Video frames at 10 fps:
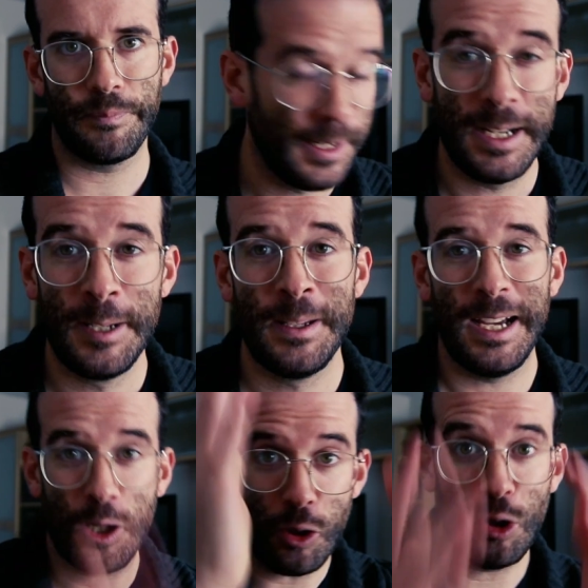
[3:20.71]

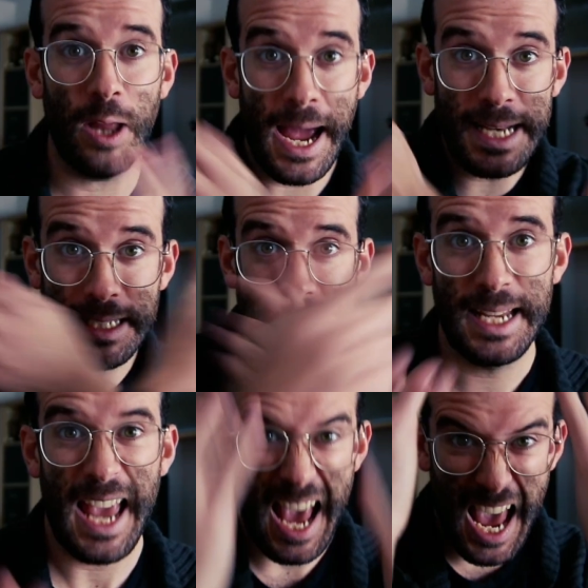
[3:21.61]
I call that
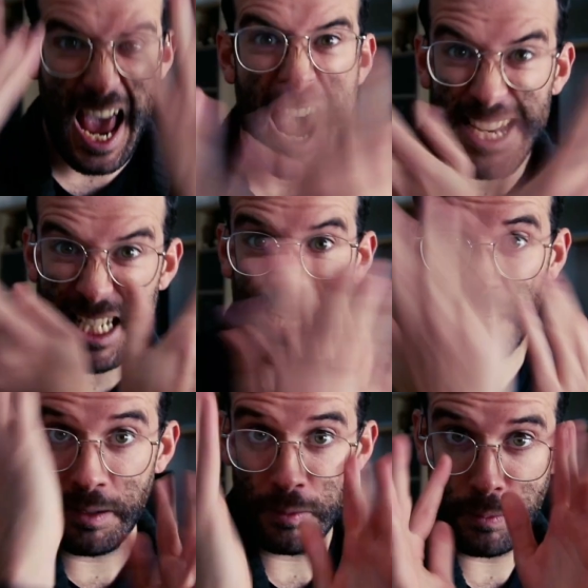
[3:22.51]

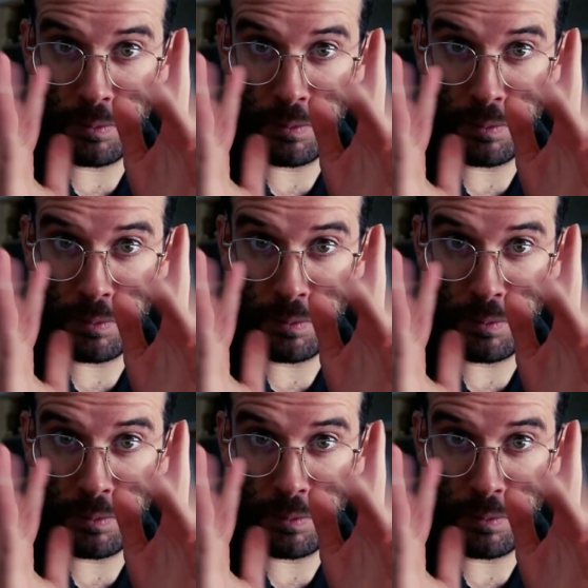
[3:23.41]
hunting.